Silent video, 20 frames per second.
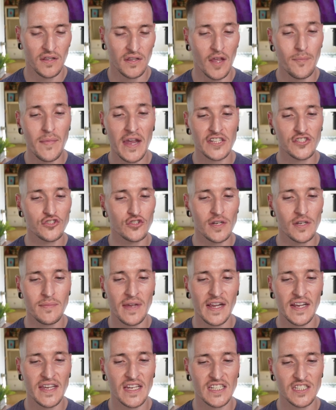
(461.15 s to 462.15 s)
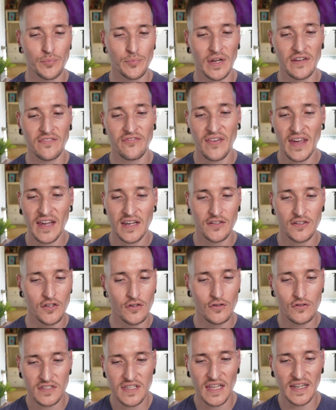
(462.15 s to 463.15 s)
The mainstream media spread fake
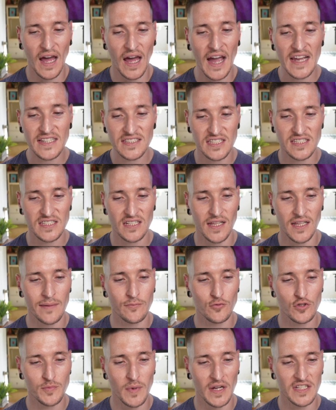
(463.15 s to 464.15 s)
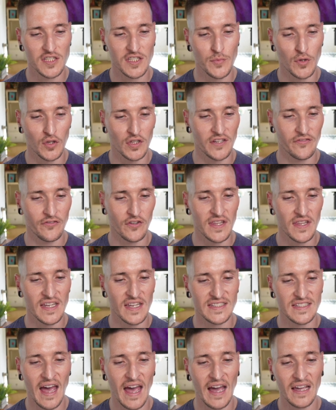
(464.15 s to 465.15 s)
news that ISIS claimed responsibility for the
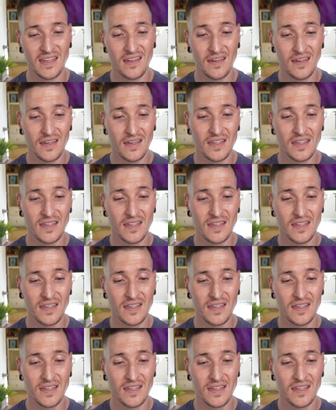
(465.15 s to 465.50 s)
attack,